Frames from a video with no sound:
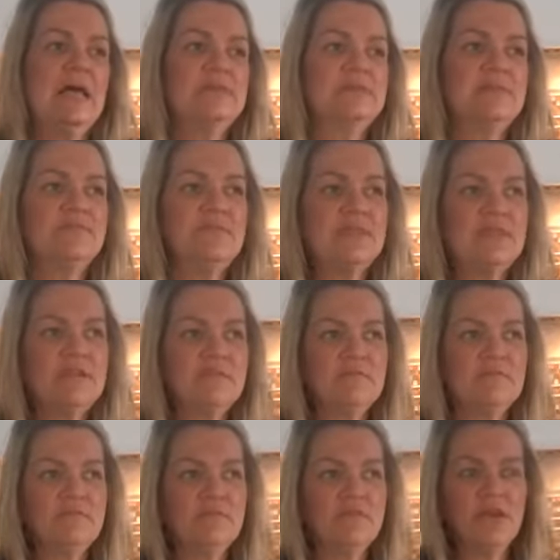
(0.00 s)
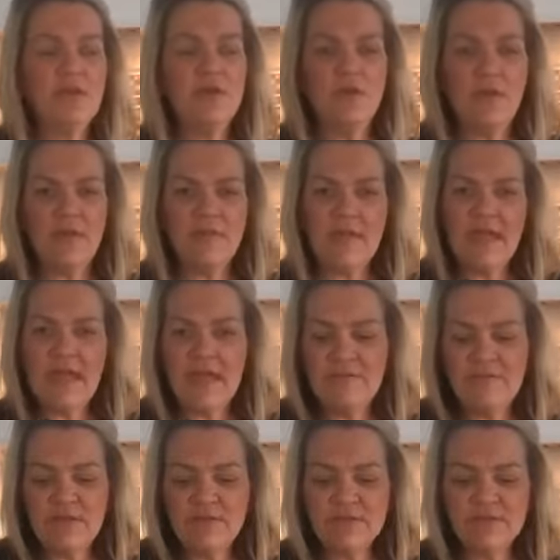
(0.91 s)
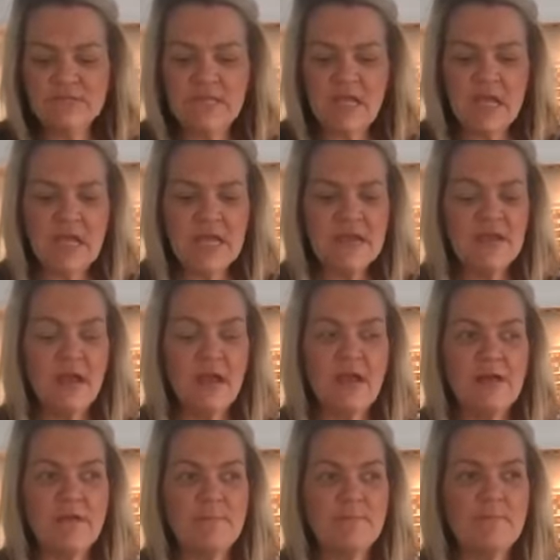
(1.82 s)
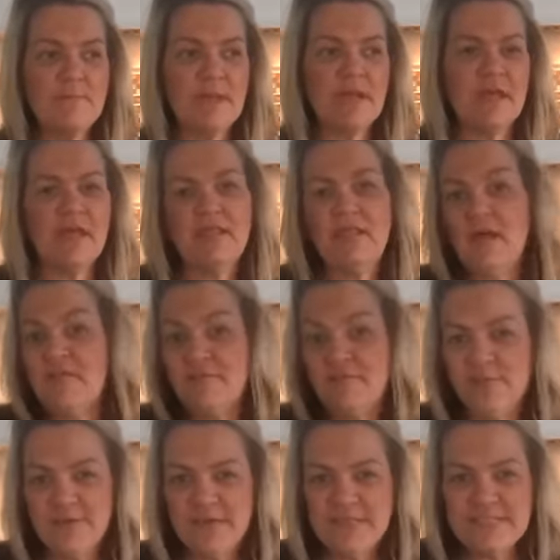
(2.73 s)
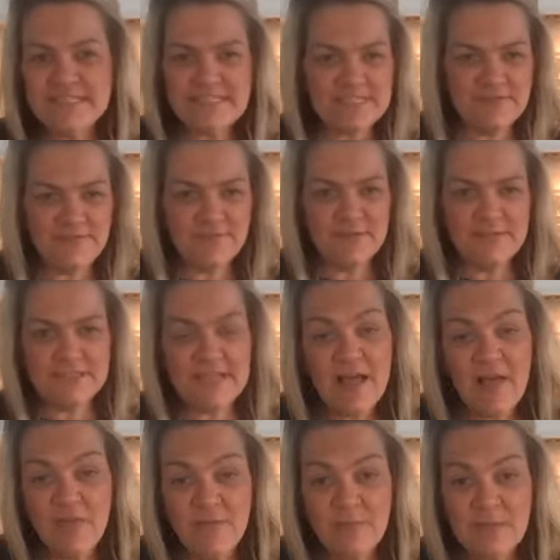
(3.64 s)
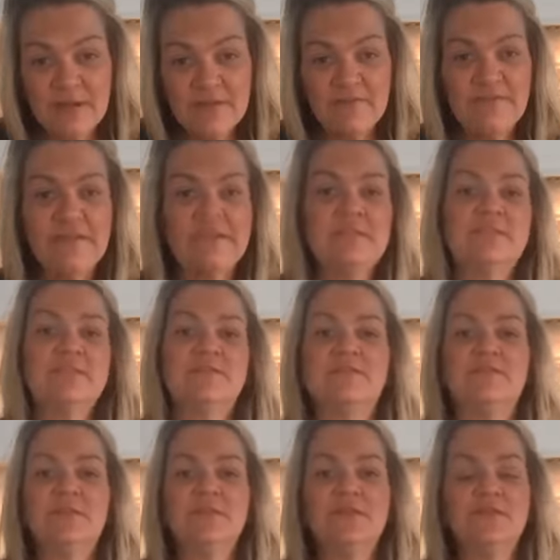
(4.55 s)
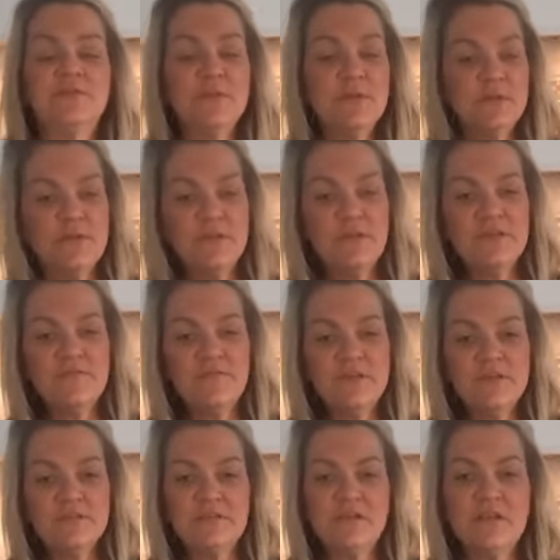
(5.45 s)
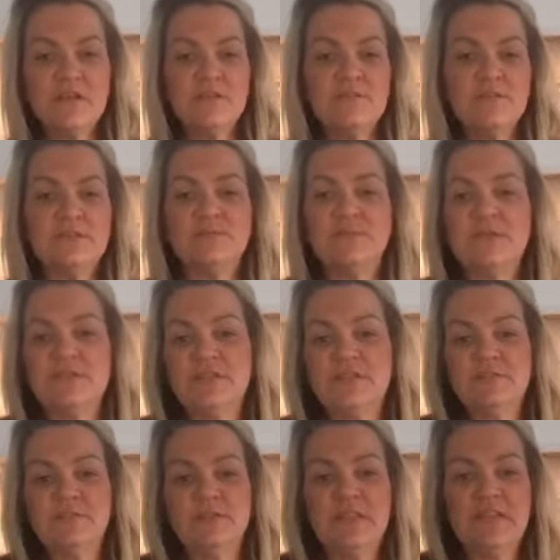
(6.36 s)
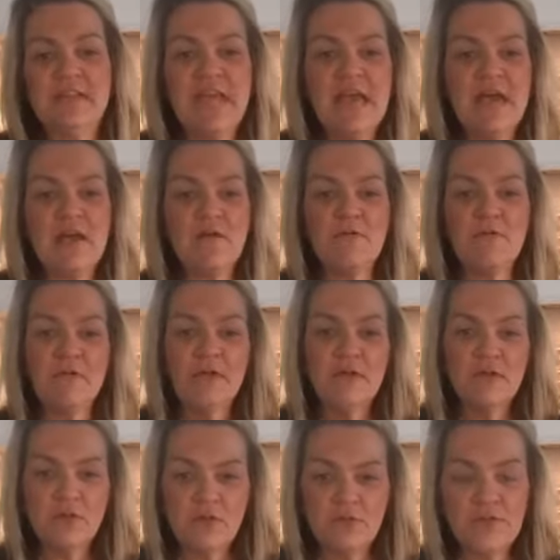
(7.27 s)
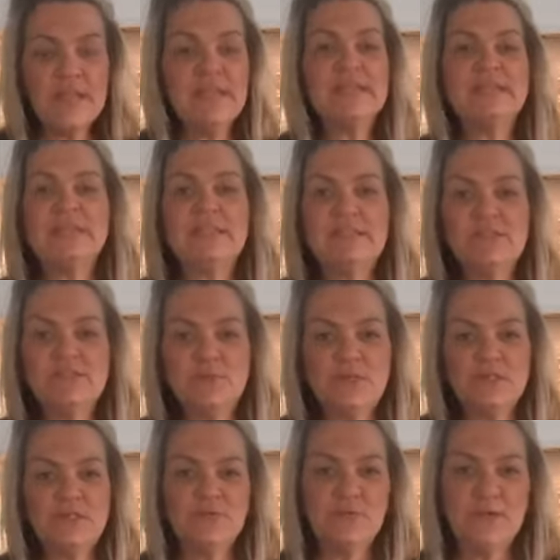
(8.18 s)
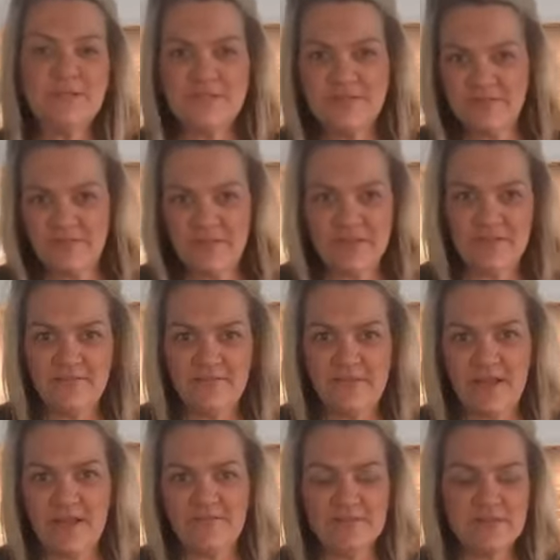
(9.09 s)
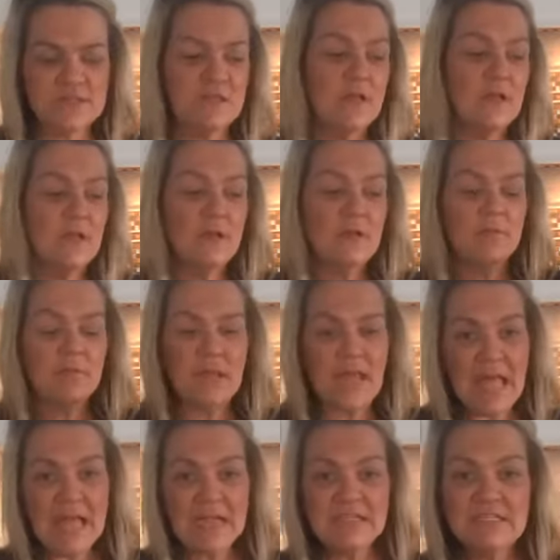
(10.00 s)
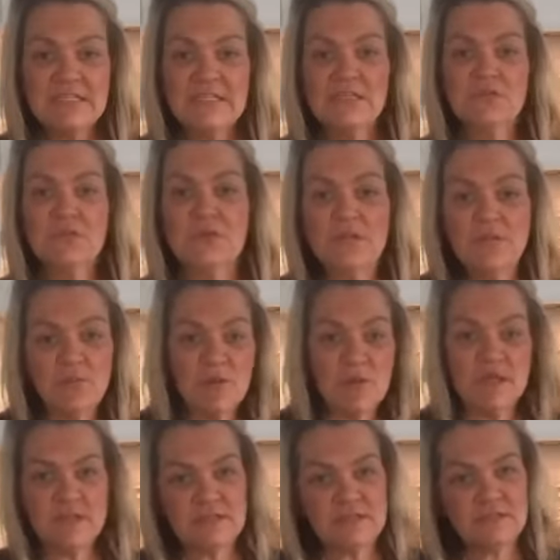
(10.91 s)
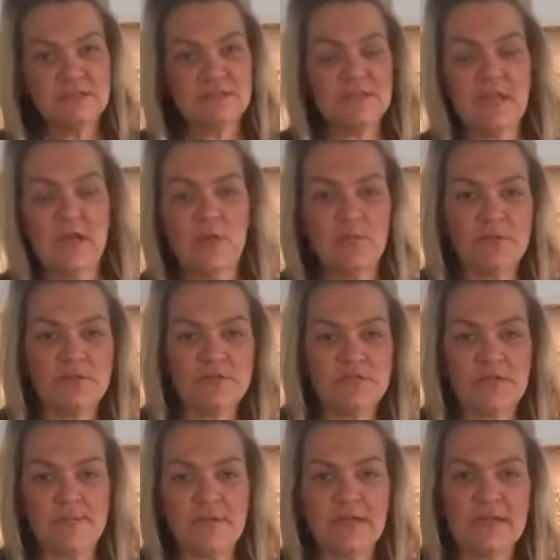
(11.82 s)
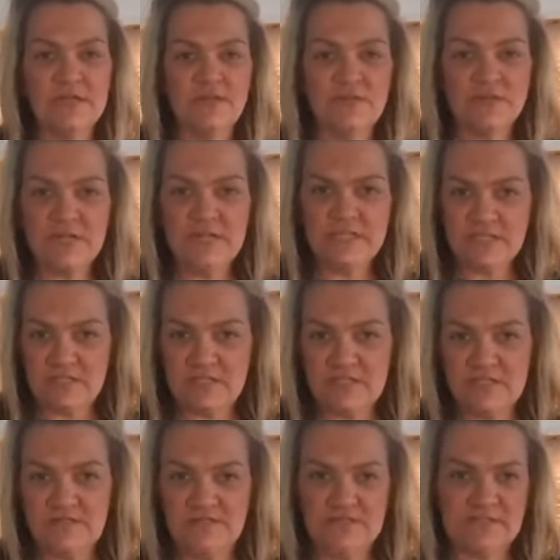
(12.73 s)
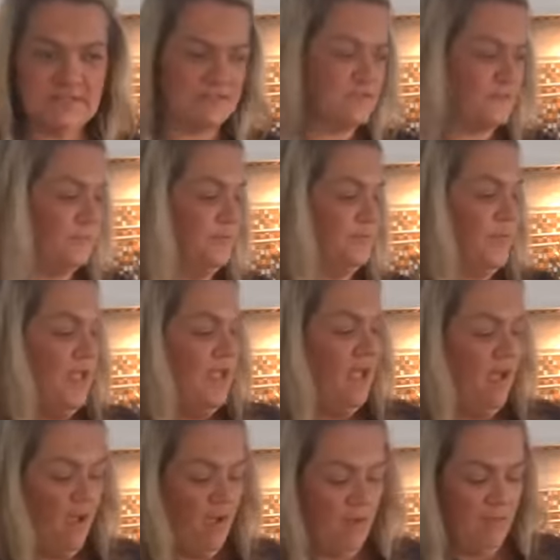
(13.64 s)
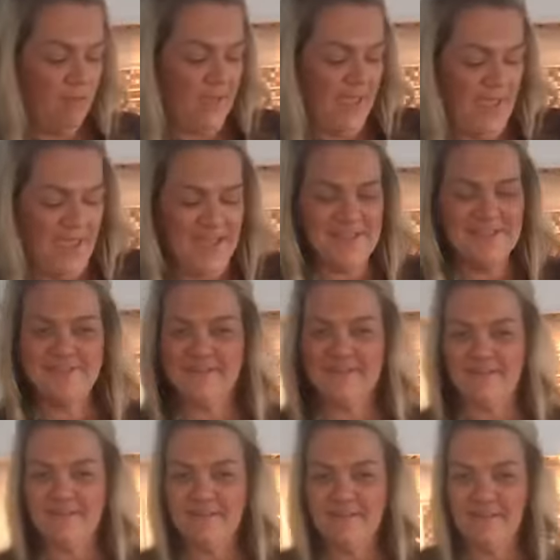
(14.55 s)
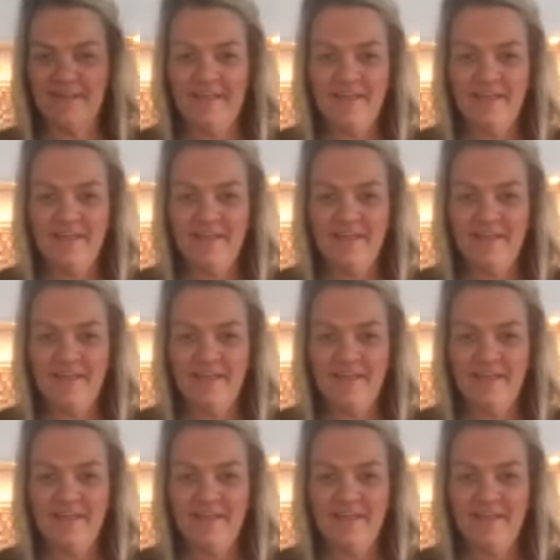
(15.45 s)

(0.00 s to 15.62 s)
something, you know, on the heavier side. But I love green tea for its health benefits when your immunity feels low, especially with now. Green tea is what you want to fight the virus. Black tea is what you want to help your stomach and your digestive system. Okay, so